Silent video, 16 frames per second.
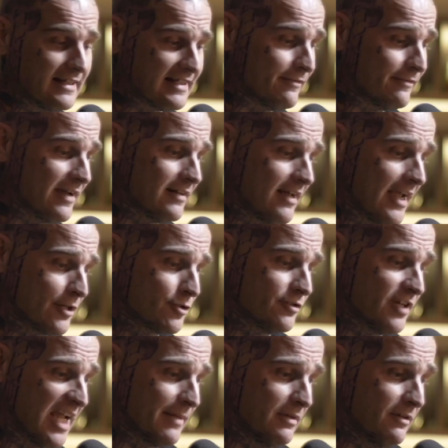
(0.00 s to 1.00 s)
They've had to
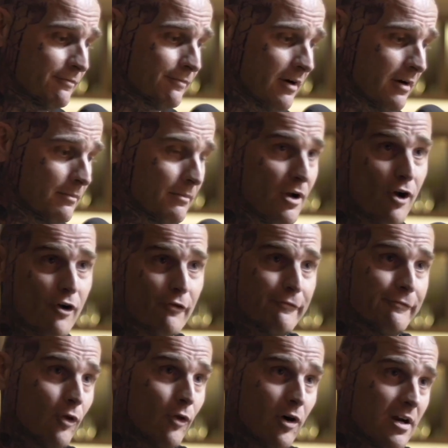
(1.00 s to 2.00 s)
extradite me from
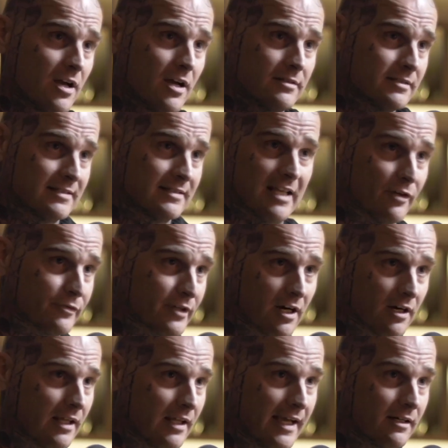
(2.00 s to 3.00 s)
Florida to South
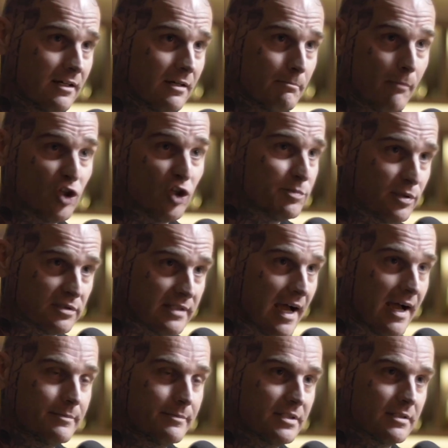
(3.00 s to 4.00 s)
Carolina multiple
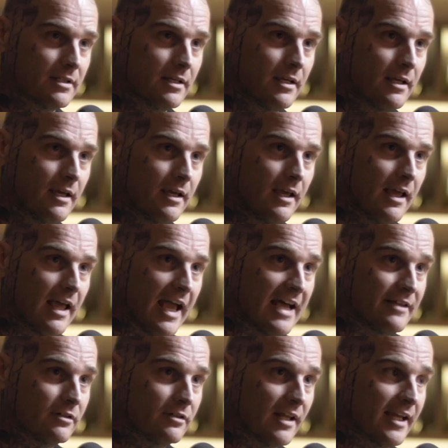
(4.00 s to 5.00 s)
times,
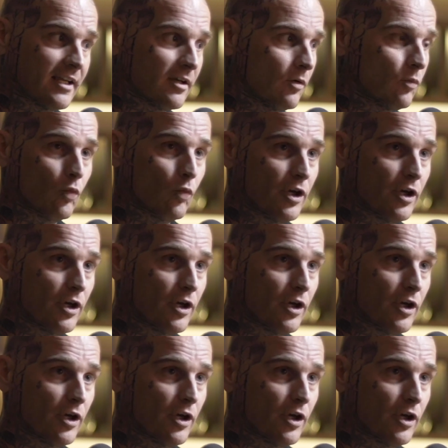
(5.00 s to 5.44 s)
and they're like,